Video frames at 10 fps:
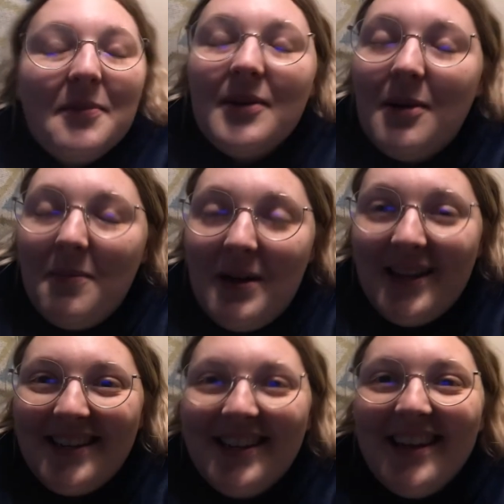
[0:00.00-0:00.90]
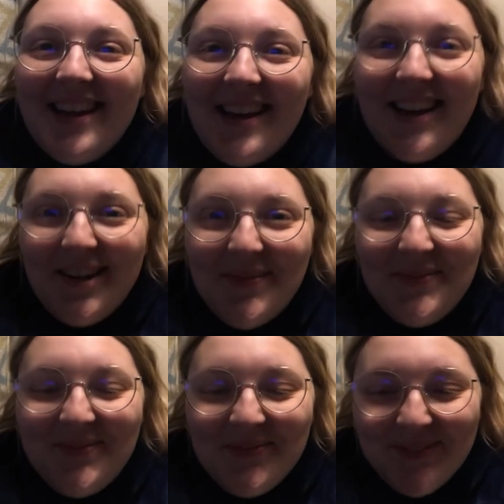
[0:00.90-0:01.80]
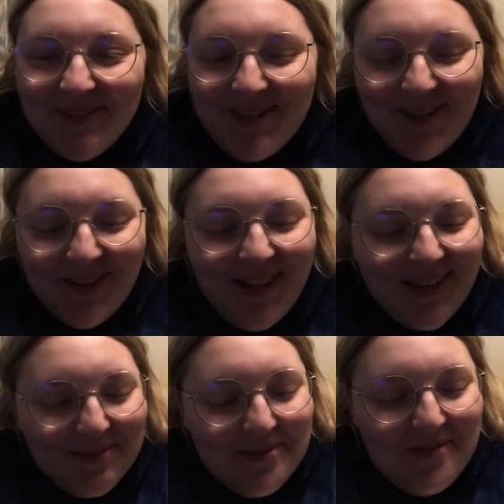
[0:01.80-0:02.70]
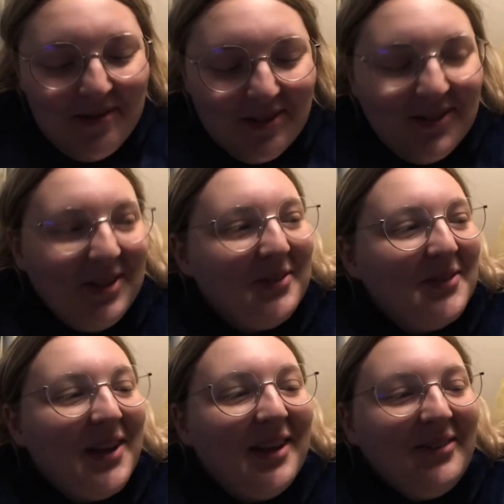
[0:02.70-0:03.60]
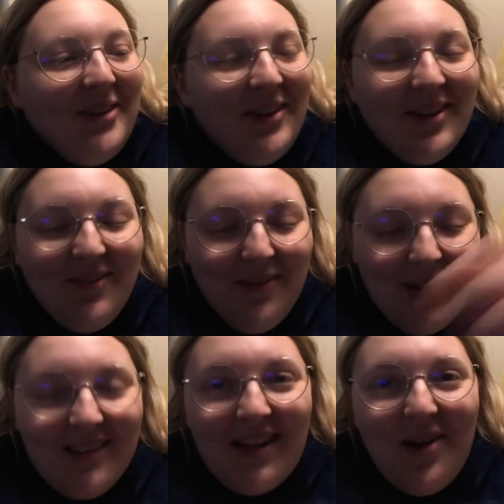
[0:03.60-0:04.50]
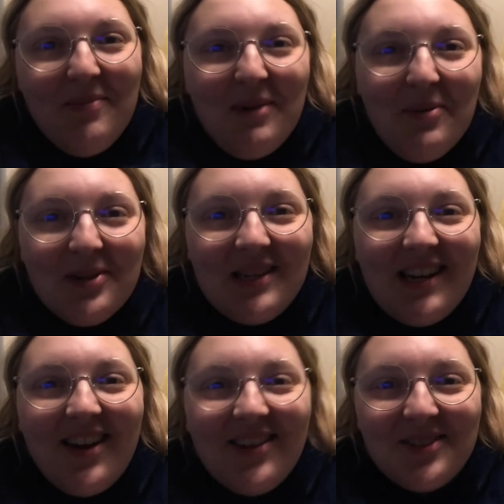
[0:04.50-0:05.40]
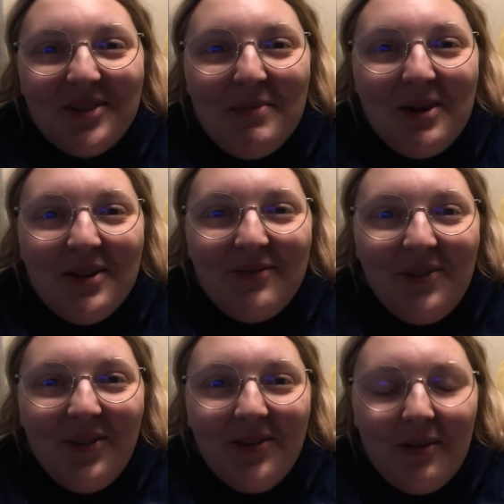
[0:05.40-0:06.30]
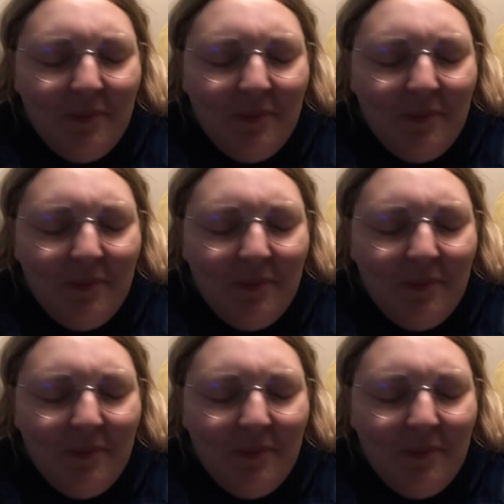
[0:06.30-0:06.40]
Come back. So yeah, it's been a bit of a stressful day, so I'm gonna wind down by reading Heartstopper Volume